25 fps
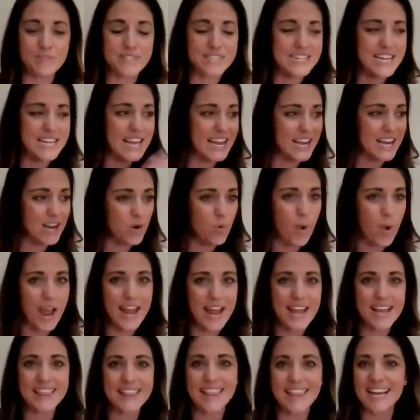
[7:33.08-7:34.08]
tick
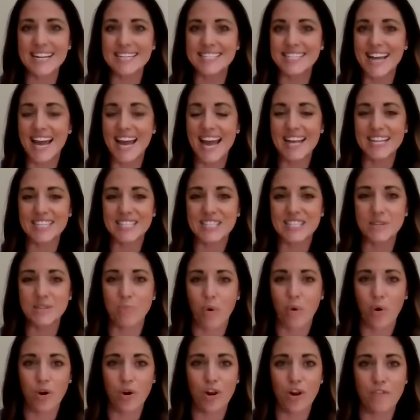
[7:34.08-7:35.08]
away at that debt and
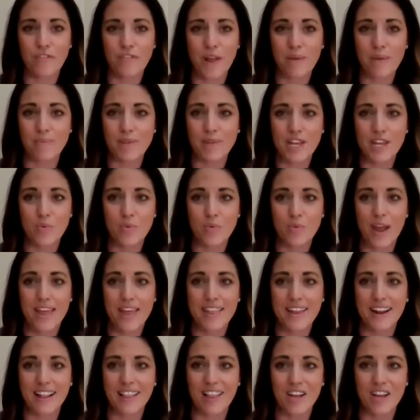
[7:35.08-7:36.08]
support our family in a way
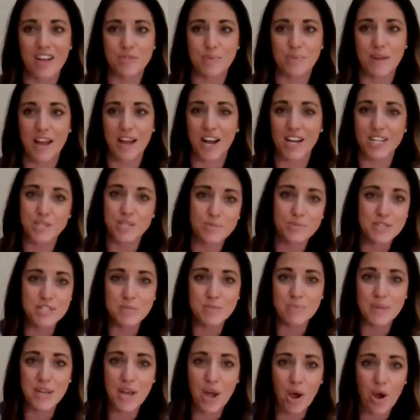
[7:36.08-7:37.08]
that allows my husband
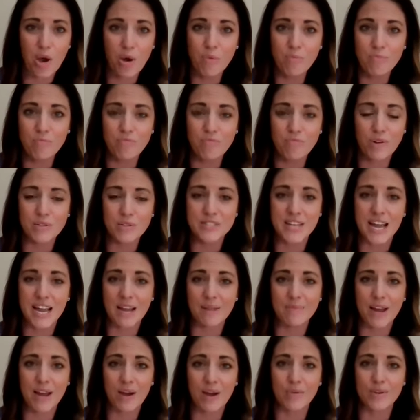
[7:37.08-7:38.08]
to be home full
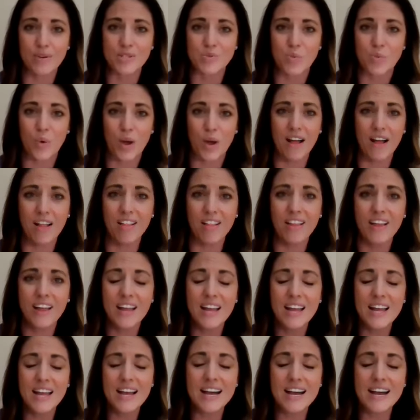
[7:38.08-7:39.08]
time now as well.
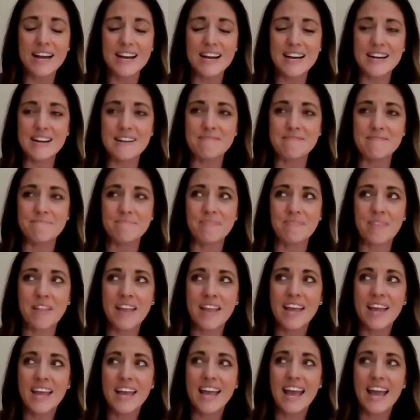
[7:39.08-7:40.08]
And
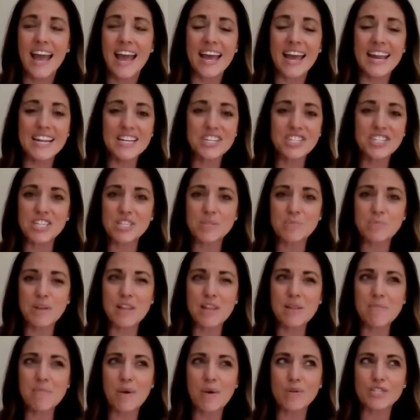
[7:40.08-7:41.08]
it's just been
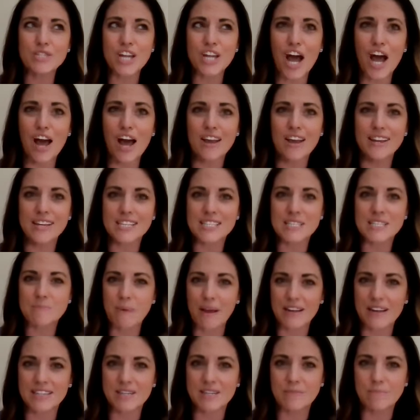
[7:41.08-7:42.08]
the most
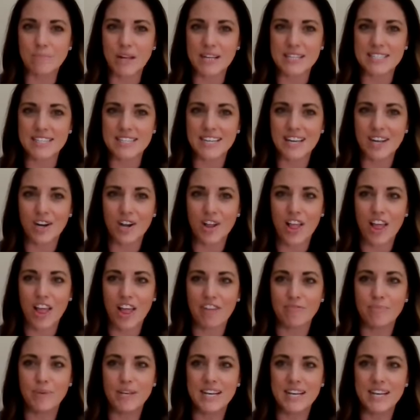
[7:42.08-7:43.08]
unexpected blessing in our
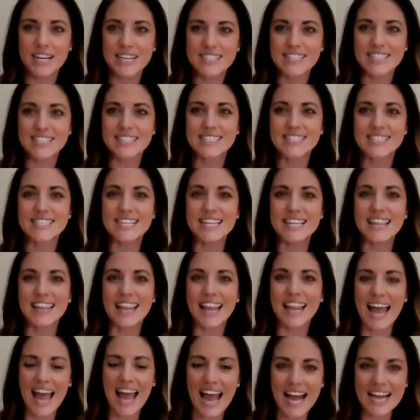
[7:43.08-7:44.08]
life because it's the
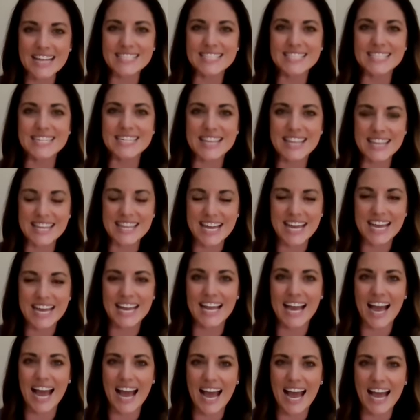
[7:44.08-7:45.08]
last
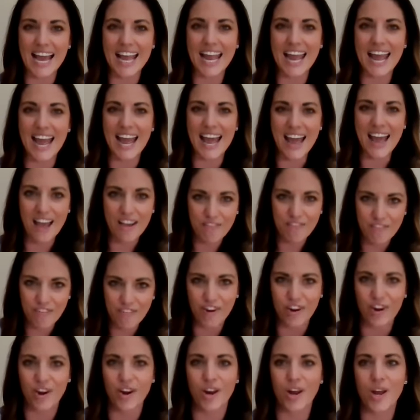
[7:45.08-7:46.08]
thing I
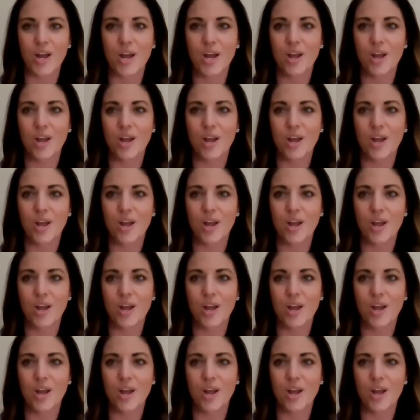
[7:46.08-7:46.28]
ever